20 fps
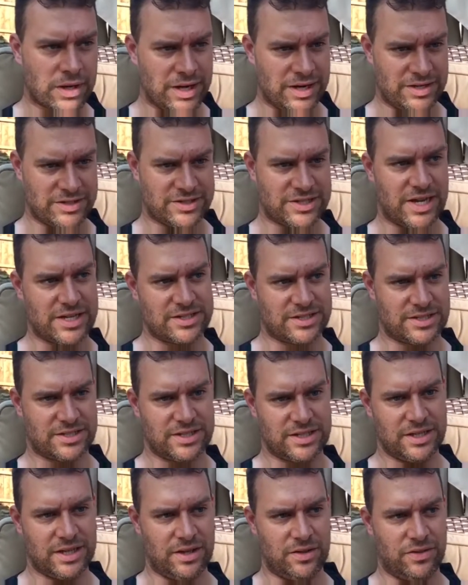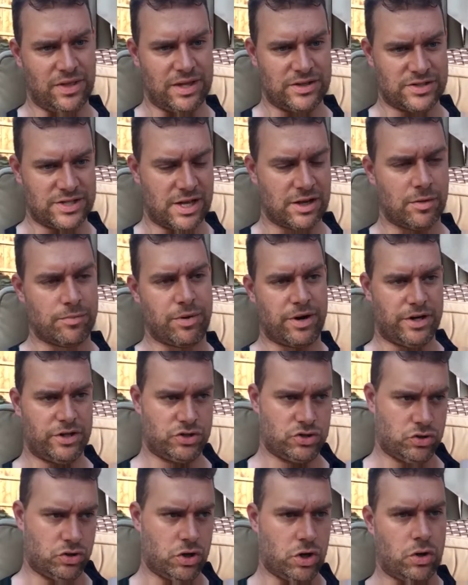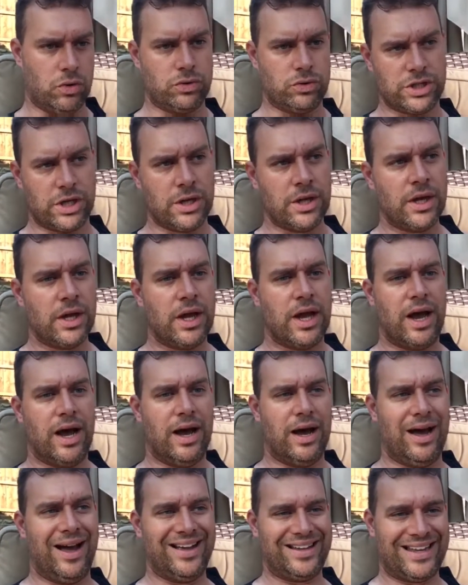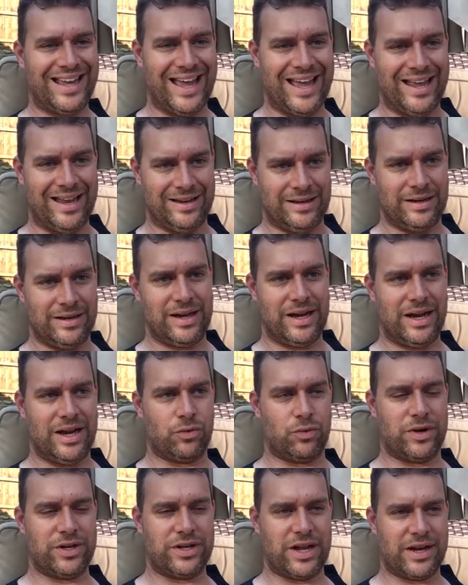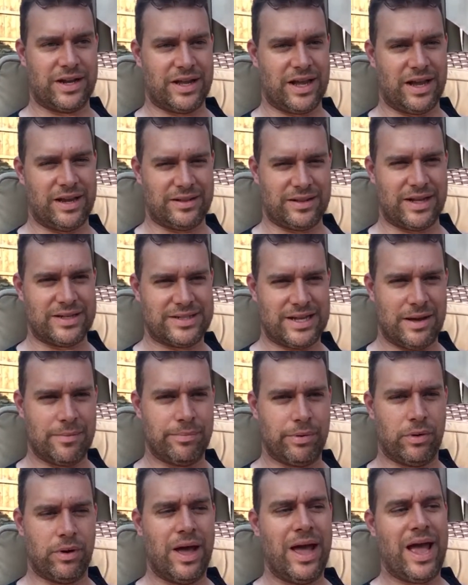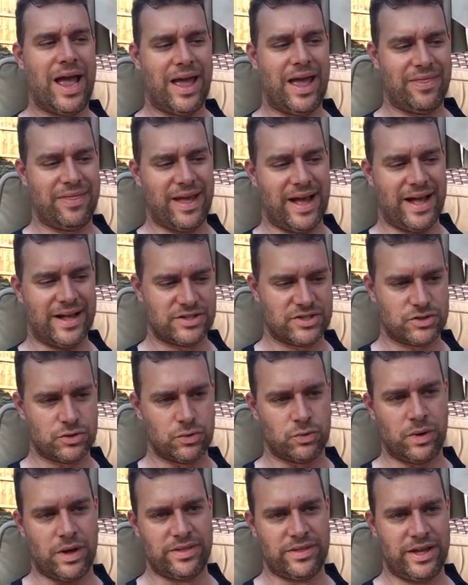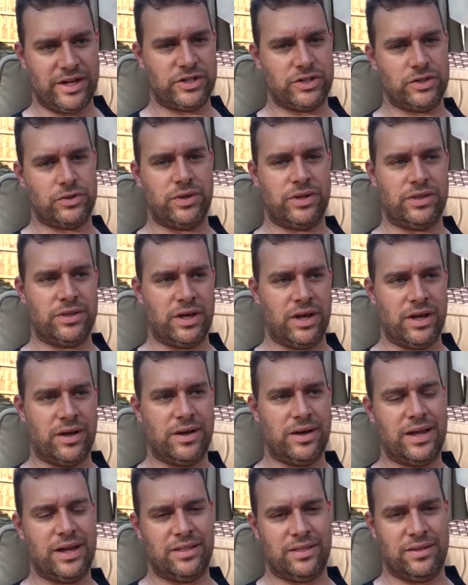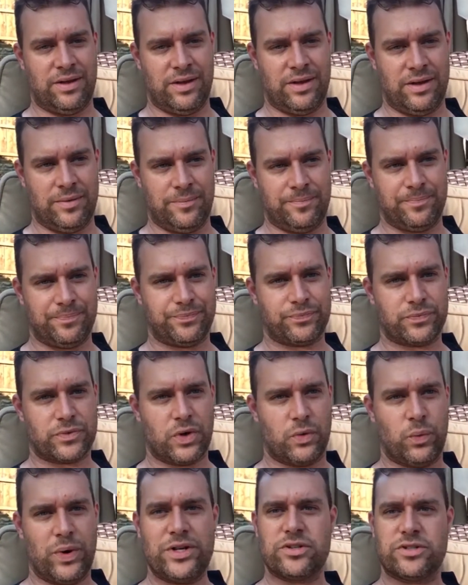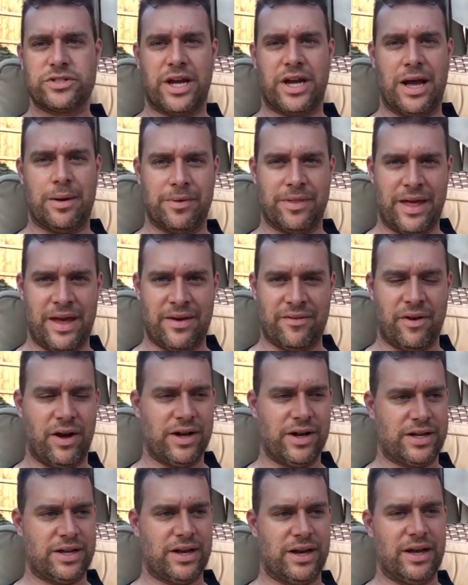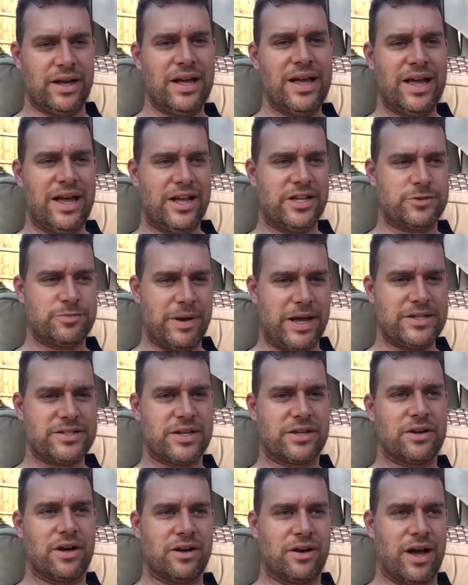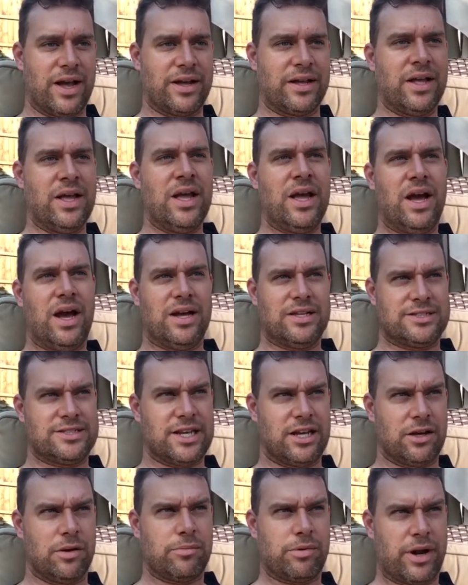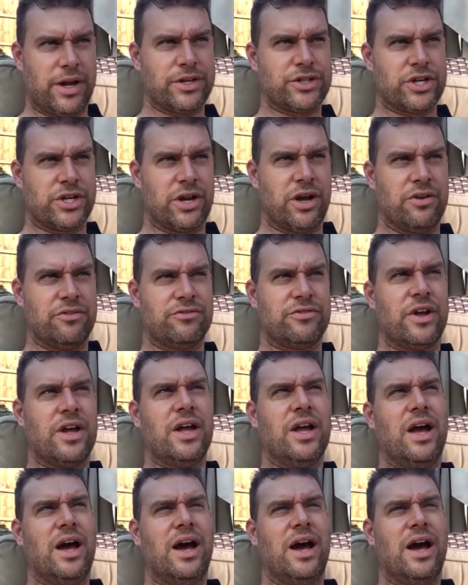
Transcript: in a sense, they celebrated Sukkot again in rededicating that temple, and that's what they do in the wintertime when they have Hanukkah. It's basically like a celebration of